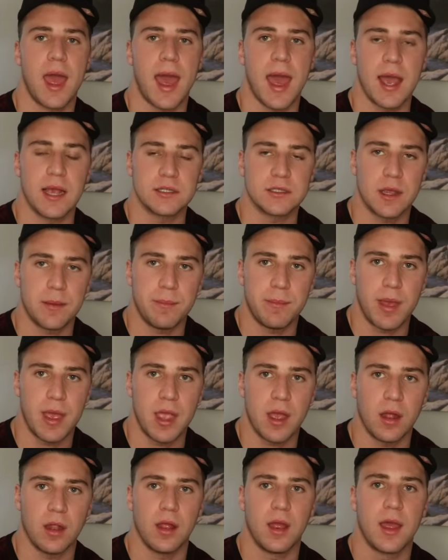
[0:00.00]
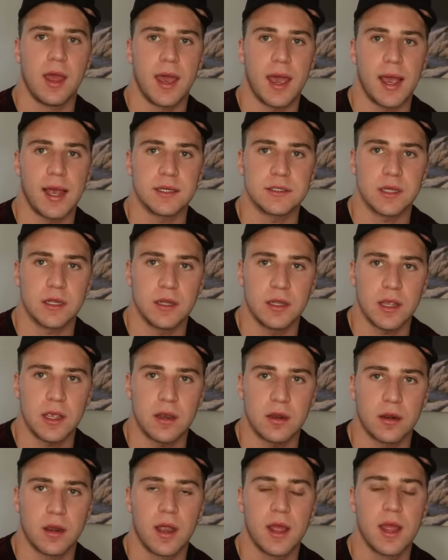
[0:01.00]
as a male, as a
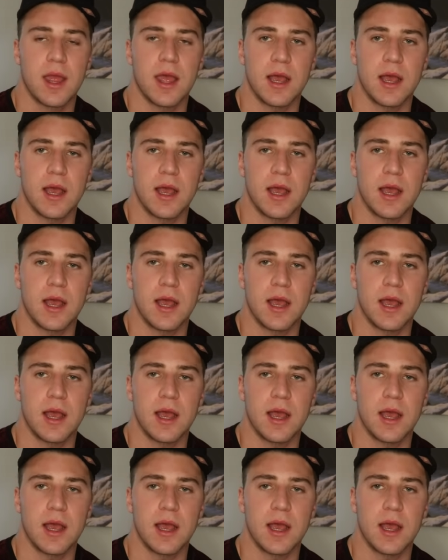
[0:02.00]
leader,